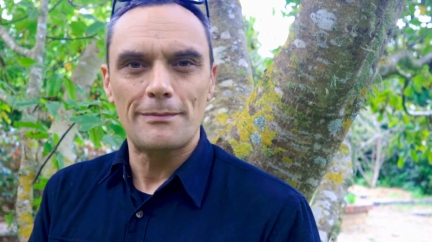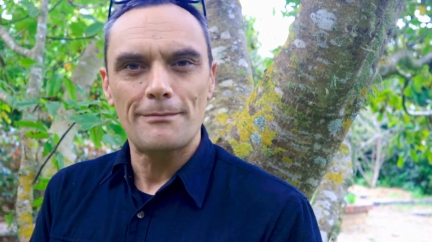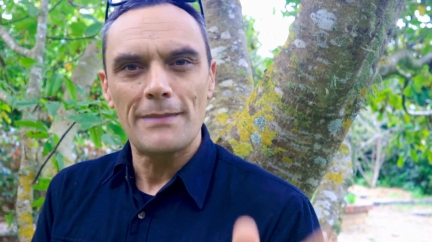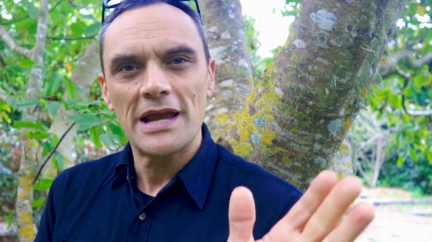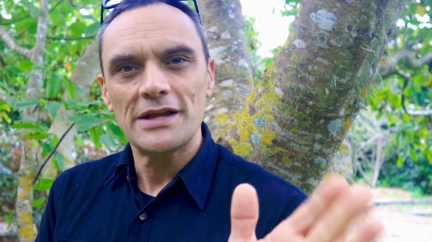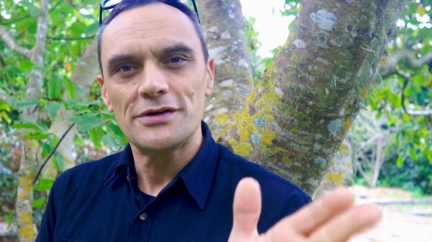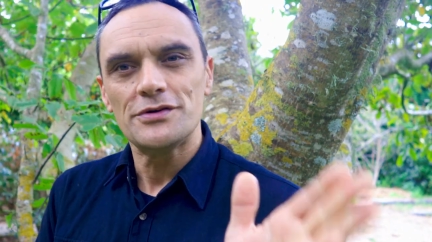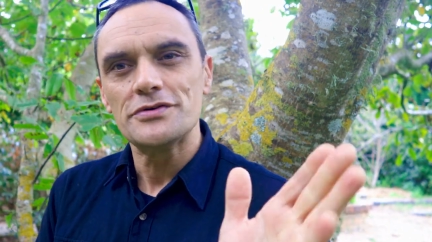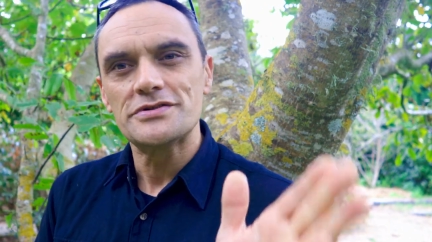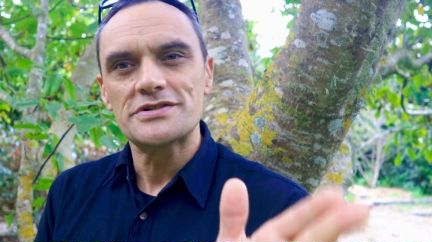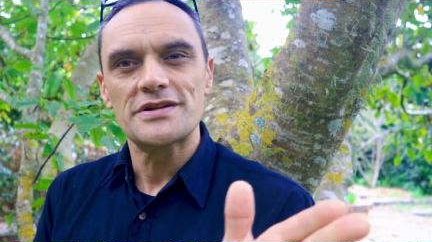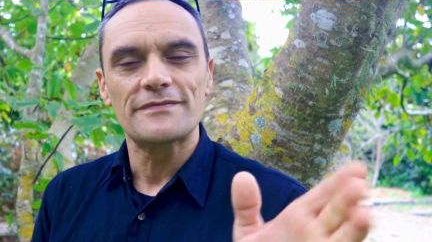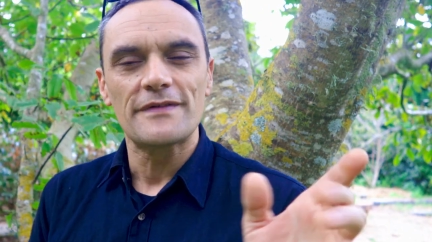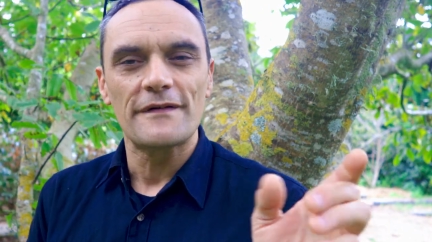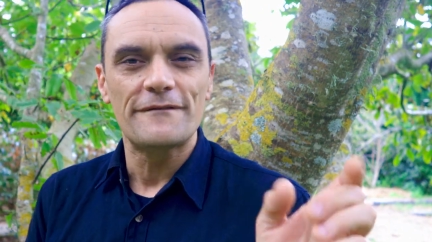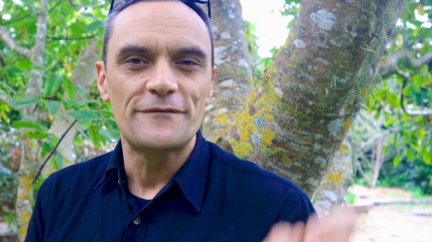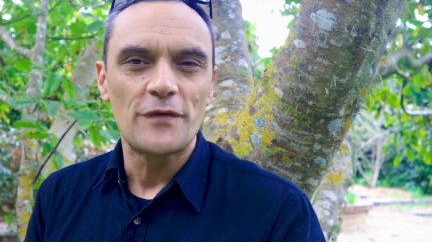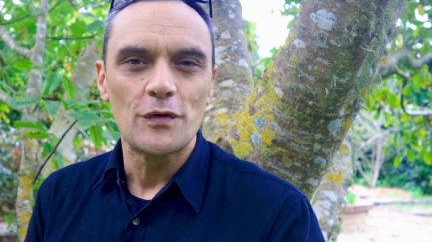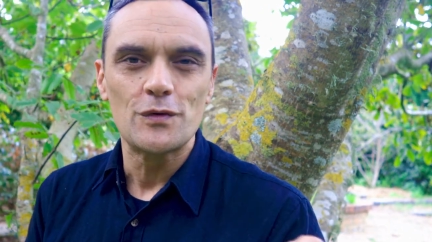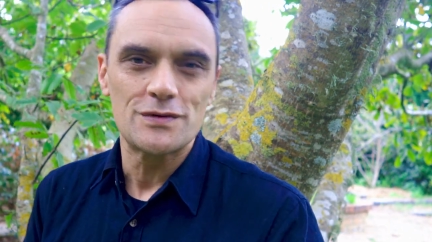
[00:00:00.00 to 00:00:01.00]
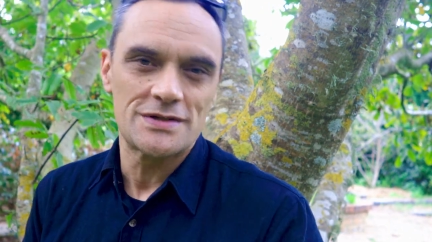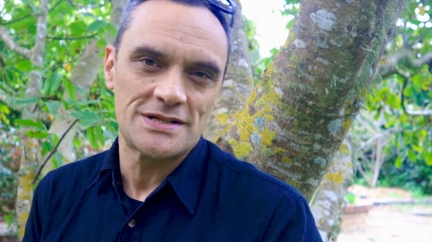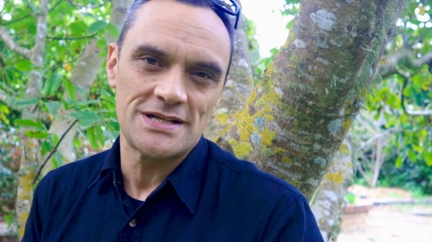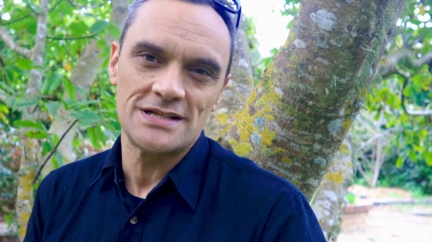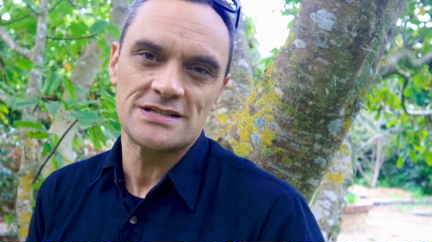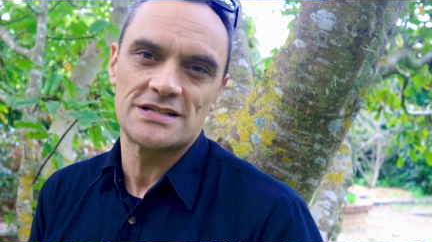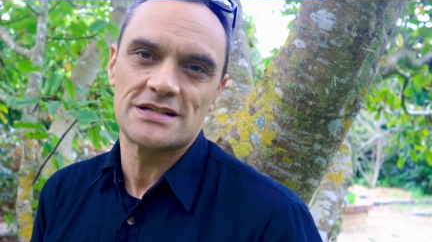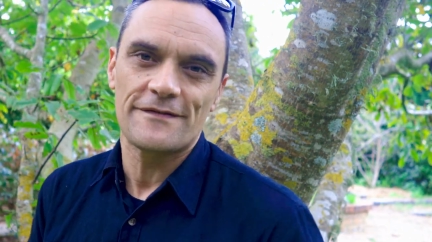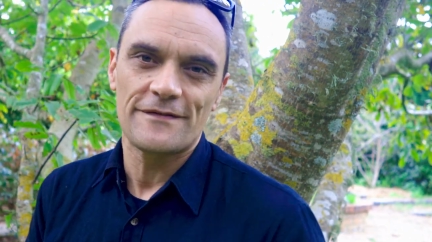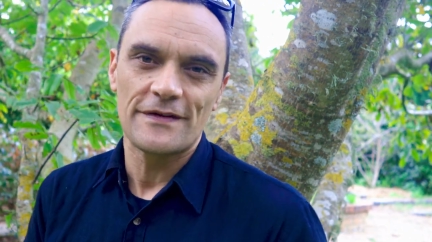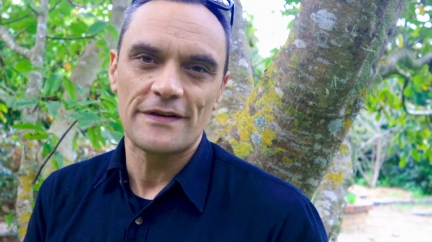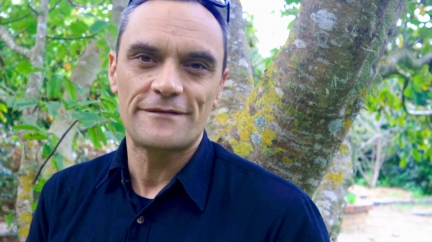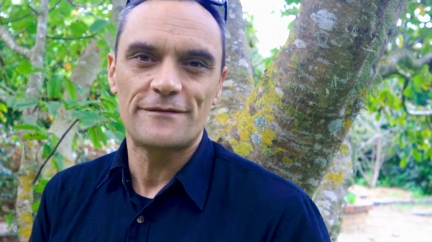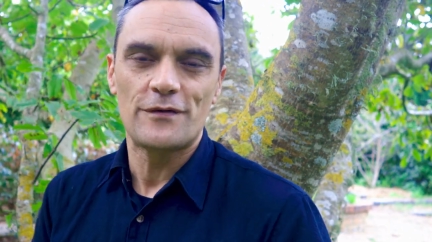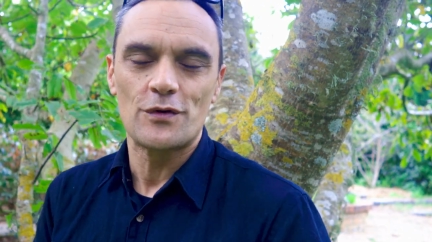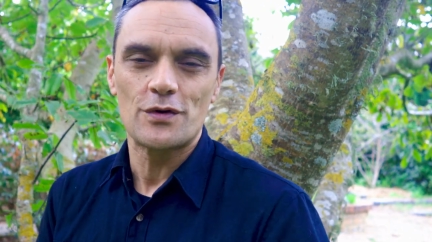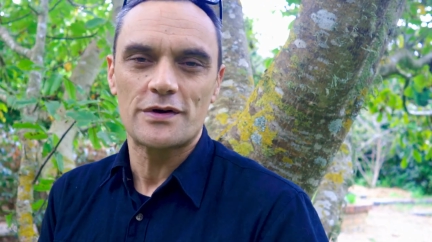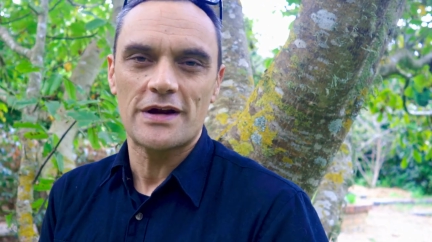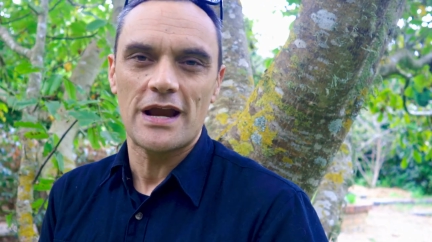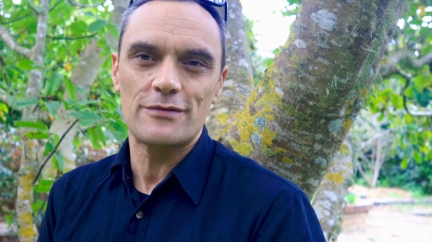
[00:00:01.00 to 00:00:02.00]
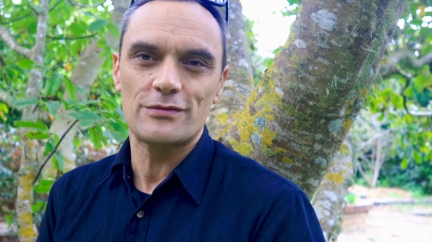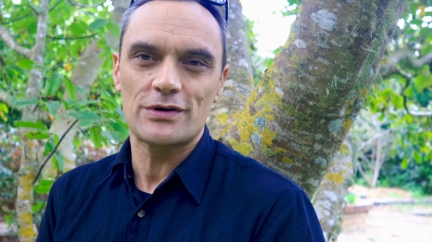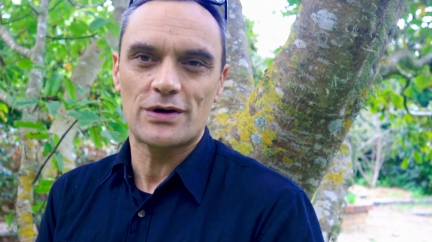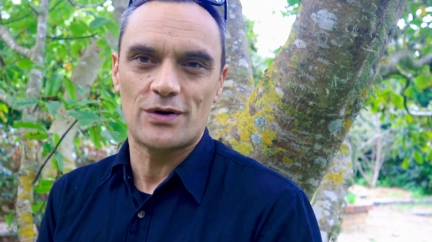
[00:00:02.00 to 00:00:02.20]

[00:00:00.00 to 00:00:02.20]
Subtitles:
It made use of the full sensor for the 4K